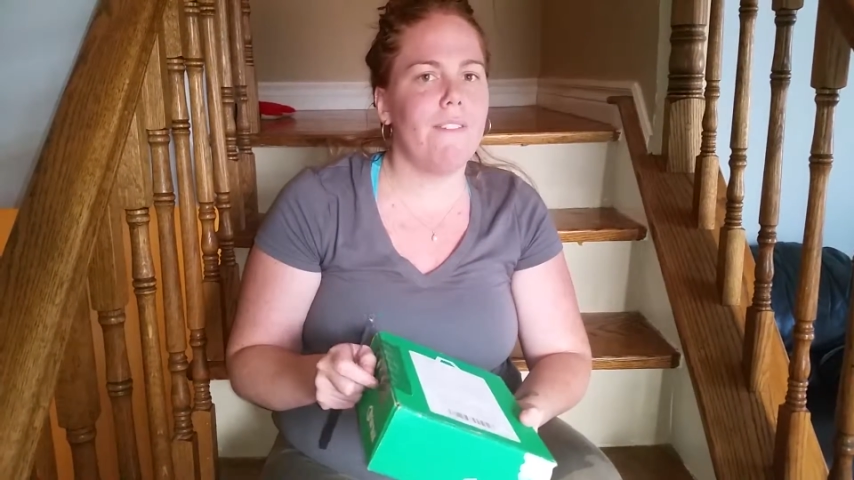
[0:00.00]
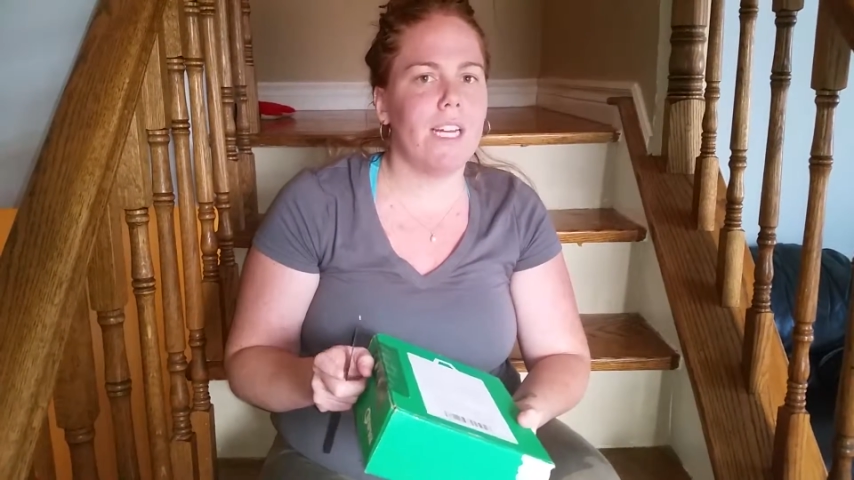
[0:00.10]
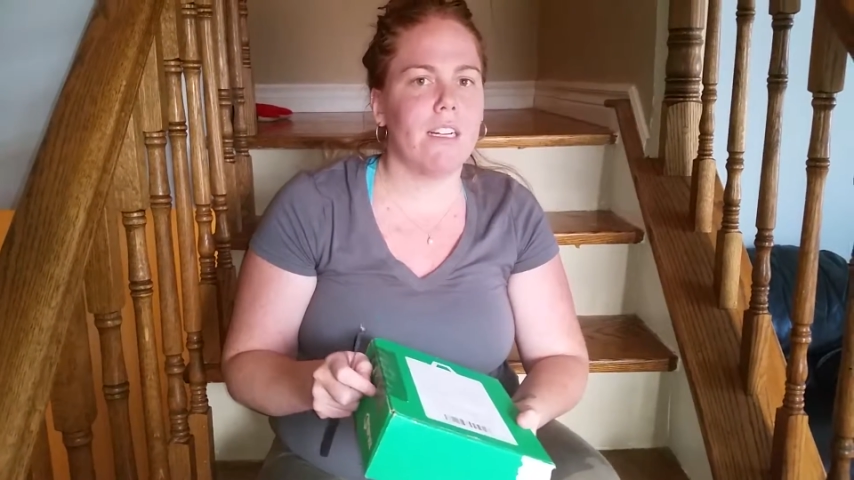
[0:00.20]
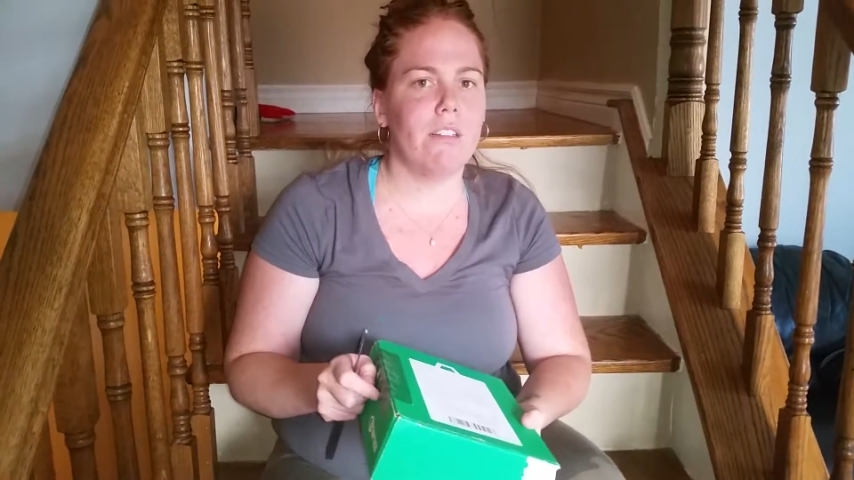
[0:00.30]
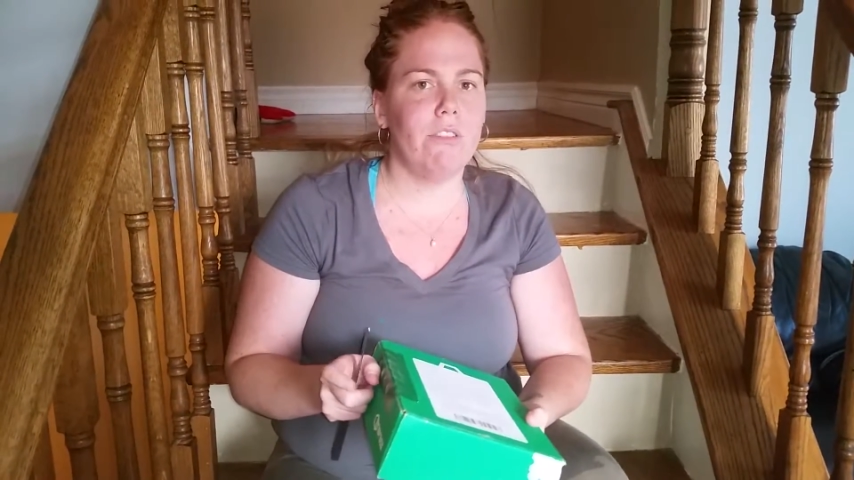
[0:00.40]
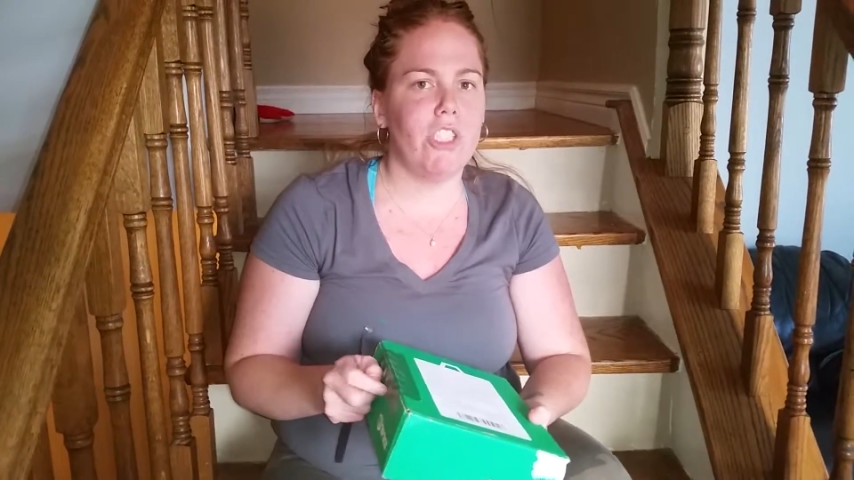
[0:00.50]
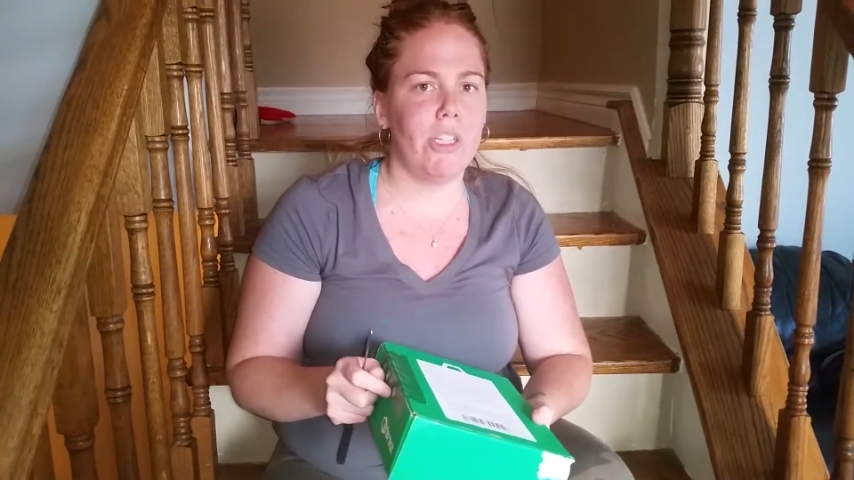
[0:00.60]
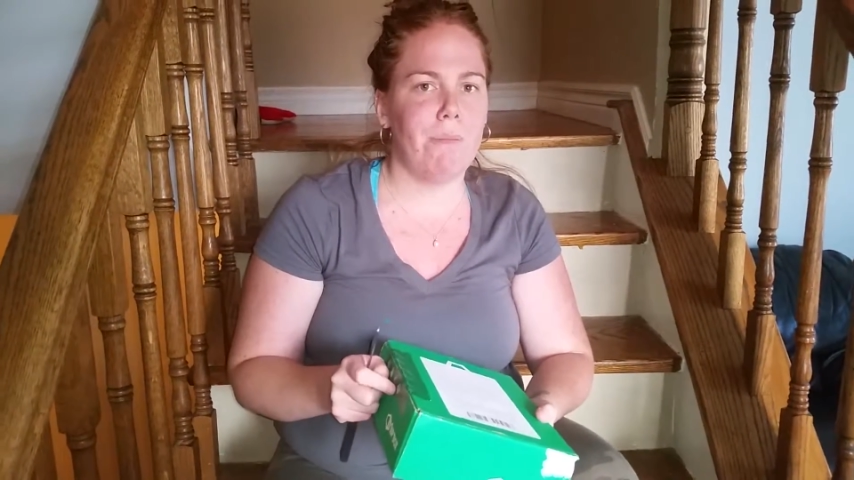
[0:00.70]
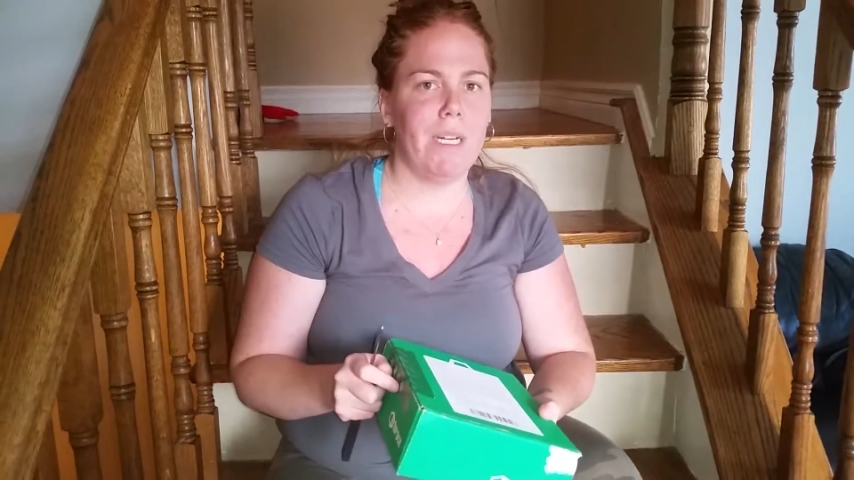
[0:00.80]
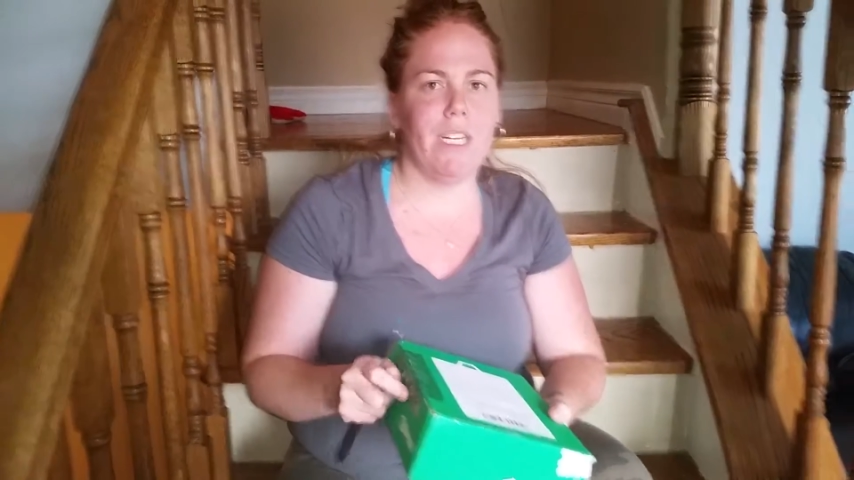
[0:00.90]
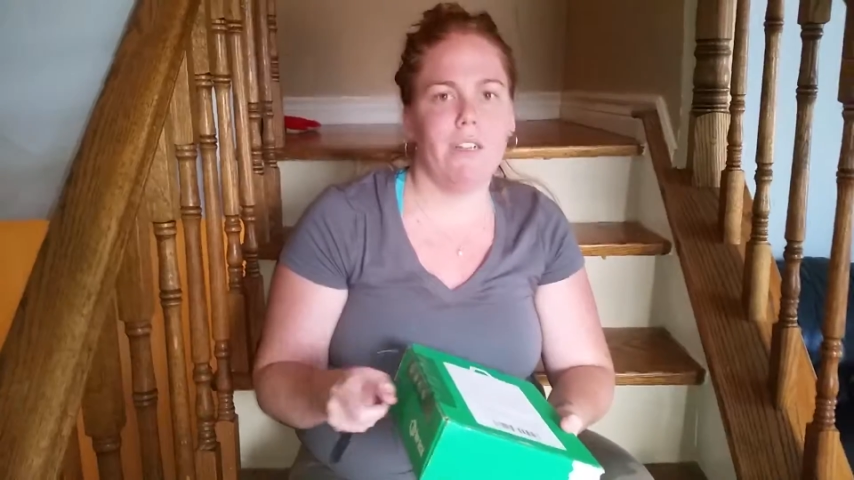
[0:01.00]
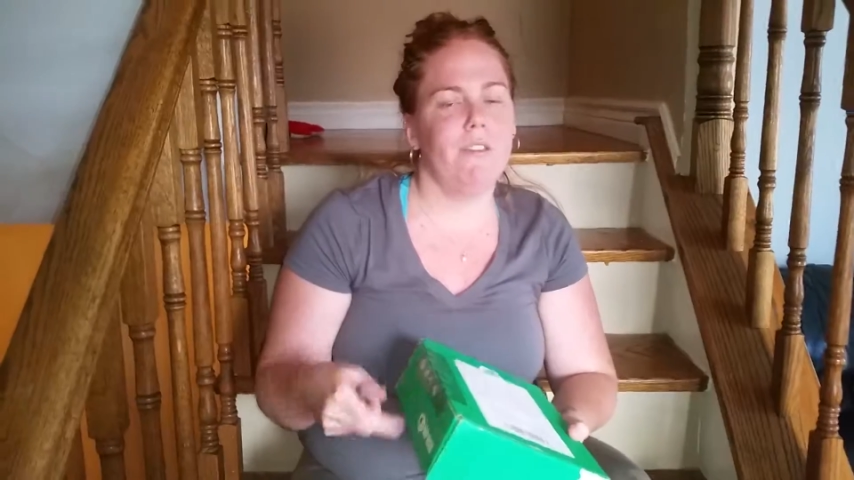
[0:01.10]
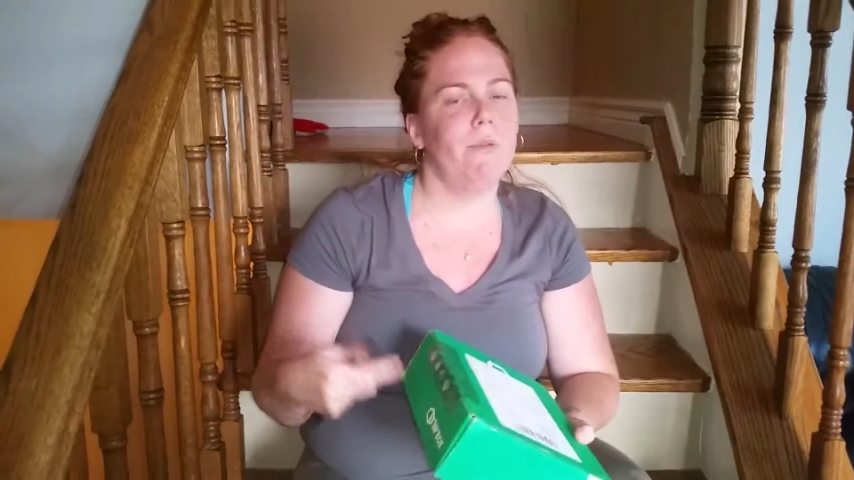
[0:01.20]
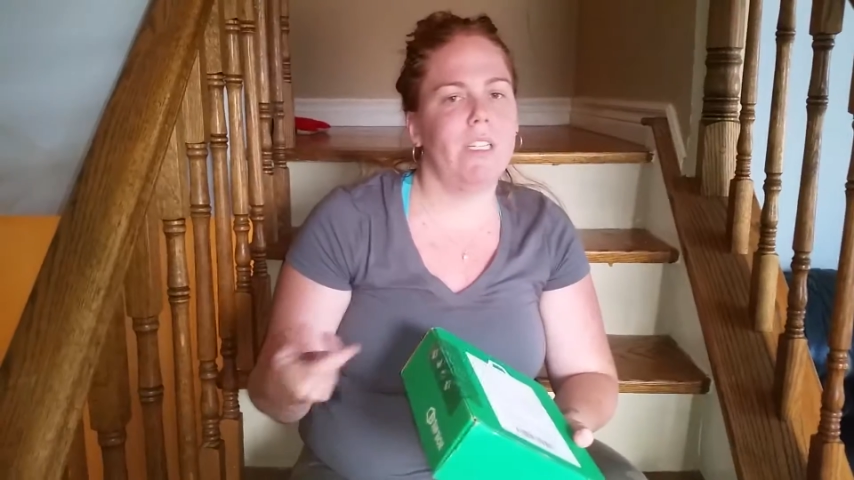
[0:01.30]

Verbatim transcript: and that includes shipping